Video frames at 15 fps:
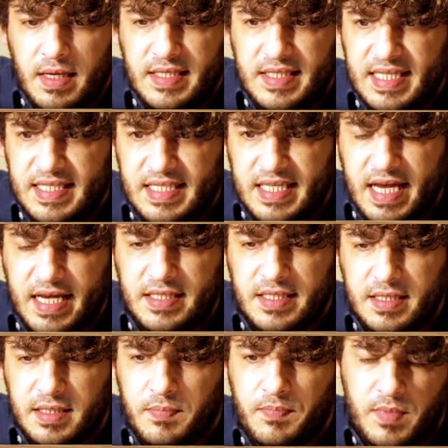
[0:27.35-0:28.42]

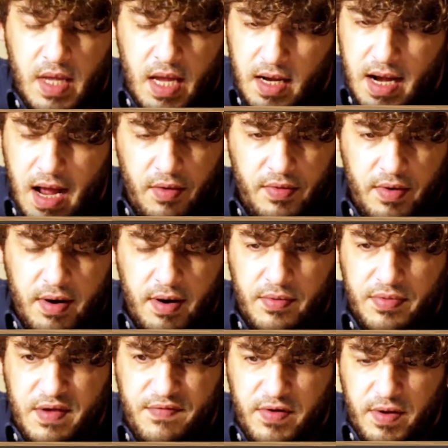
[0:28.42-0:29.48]
c6, and now there are
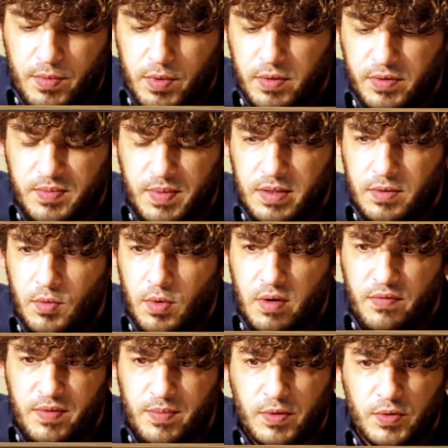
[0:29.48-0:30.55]
different moves, but one
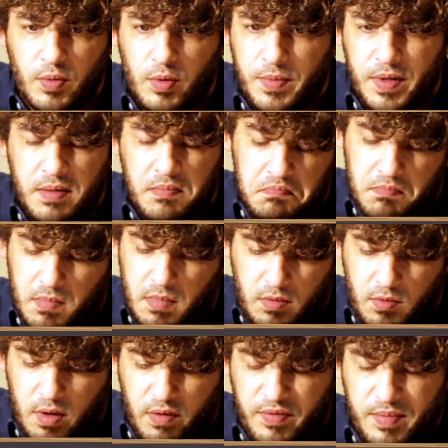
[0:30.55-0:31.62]
of the moves will be
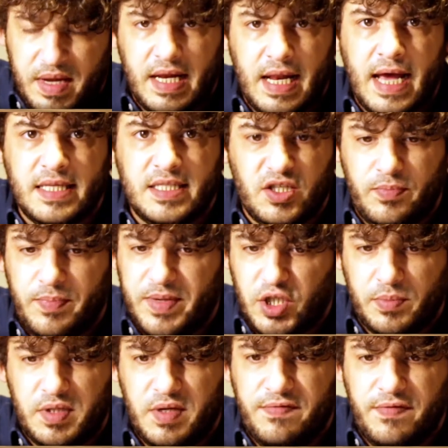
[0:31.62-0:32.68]
one of the main lines is
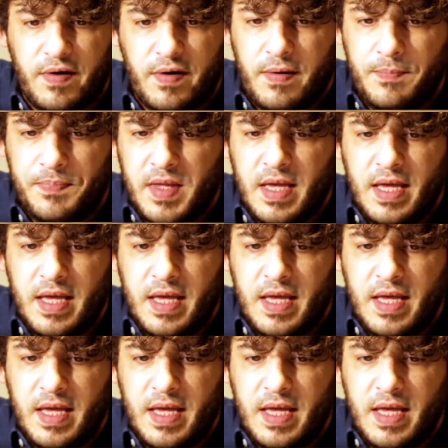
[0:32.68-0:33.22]
bishop c4